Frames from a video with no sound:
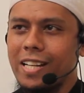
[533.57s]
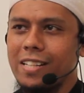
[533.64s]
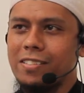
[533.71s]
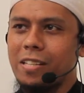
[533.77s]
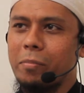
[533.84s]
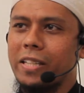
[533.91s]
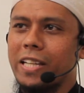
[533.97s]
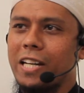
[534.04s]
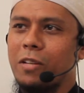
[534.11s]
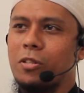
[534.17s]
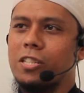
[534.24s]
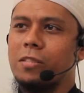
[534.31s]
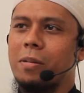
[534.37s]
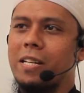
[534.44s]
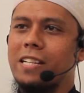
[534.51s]
Something which
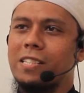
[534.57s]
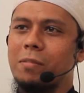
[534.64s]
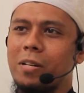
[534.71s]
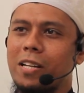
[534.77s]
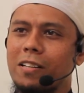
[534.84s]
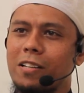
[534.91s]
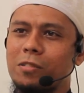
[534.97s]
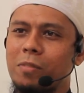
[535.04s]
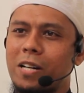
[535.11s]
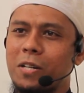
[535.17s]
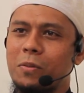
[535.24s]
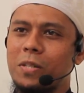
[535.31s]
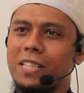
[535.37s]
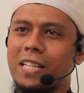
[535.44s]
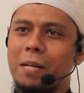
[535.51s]
is made easy by Allah subhanahu
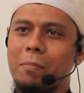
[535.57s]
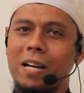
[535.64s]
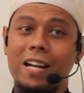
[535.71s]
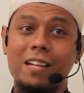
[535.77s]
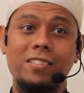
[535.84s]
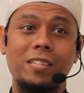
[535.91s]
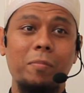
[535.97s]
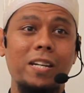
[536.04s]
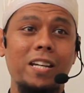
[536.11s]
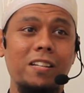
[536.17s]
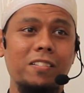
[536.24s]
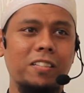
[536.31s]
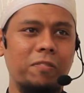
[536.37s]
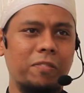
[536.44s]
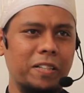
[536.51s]
wa ta'ala. But last time it
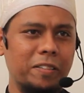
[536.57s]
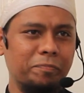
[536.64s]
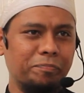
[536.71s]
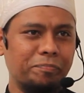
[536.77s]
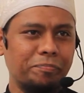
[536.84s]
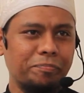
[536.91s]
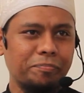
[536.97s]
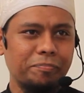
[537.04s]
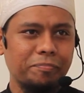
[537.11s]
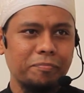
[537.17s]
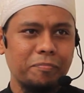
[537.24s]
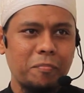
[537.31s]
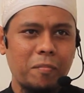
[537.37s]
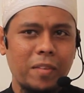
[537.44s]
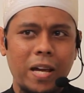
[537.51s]
is different.
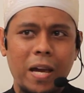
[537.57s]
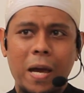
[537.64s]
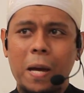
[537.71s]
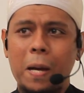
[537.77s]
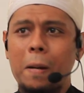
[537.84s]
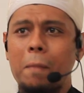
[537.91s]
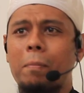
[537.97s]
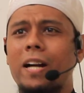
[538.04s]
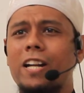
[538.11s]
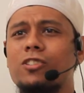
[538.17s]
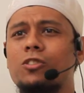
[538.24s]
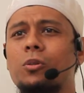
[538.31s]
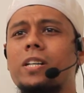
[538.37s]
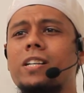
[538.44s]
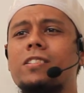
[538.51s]
But the
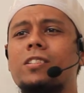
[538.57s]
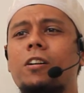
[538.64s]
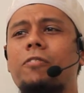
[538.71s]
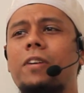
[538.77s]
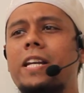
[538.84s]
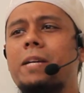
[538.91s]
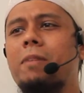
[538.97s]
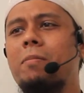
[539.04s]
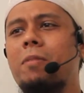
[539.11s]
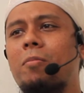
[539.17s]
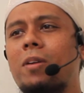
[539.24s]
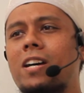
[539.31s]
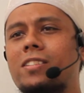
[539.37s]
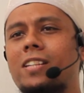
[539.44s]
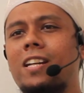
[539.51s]
students of Al-Imam
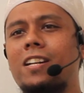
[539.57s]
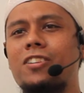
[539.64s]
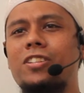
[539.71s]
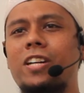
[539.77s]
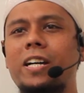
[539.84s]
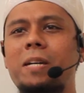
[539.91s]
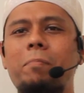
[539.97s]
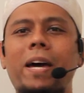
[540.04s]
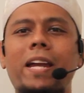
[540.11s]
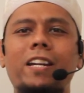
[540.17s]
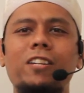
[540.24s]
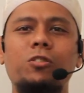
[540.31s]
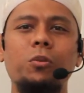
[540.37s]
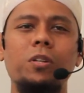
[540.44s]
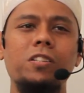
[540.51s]
Abul Hasan al-Ash'ari met
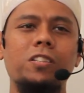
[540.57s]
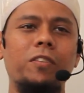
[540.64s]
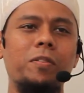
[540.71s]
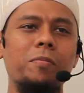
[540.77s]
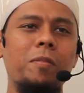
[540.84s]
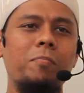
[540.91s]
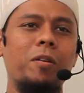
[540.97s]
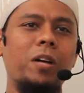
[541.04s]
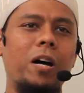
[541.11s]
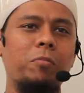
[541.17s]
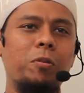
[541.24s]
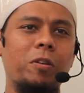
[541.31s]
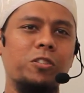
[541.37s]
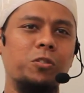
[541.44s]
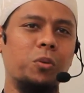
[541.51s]
the students of Imam
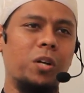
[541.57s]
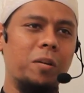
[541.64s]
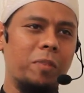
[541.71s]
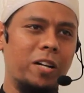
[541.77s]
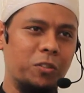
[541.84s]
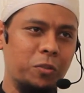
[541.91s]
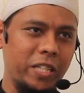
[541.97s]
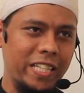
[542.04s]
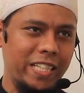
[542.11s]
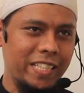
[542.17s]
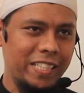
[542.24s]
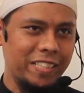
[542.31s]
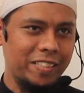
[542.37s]
Abu Mansur al-Maturidi.